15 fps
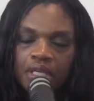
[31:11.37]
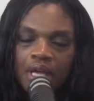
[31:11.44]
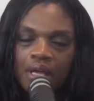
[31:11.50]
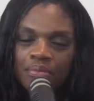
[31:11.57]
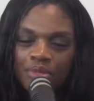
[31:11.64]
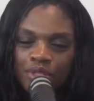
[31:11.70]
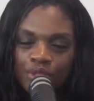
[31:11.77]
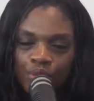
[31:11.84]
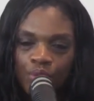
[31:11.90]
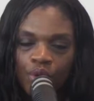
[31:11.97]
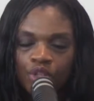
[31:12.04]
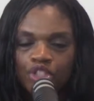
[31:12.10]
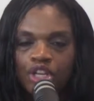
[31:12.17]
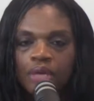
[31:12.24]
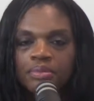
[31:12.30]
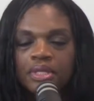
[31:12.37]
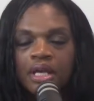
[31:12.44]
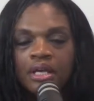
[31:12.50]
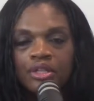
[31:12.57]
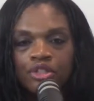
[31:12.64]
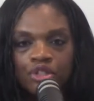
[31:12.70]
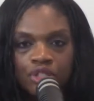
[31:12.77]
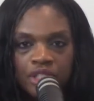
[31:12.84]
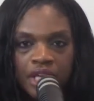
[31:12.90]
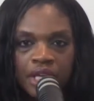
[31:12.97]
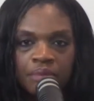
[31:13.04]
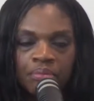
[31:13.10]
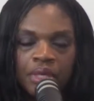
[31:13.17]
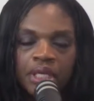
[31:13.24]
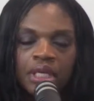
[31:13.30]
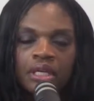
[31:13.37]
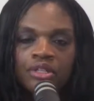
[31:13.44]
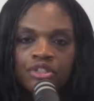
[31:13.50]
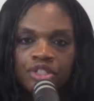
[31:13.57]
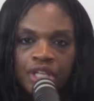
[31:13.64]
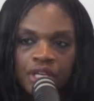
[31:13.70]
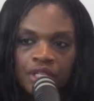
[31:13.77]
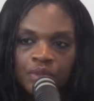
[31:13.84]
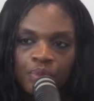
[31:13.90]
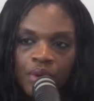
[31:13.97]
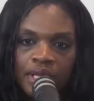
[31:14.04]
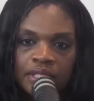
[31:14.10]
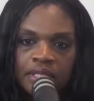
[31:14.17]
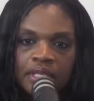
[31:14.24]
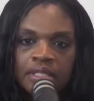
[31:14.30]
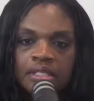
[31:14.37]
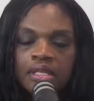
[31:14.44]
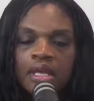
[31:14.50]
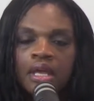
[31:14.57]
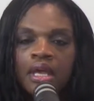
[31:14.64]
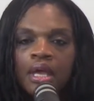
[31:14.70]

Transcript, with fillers: Come to the workshops, understand money, understand its process.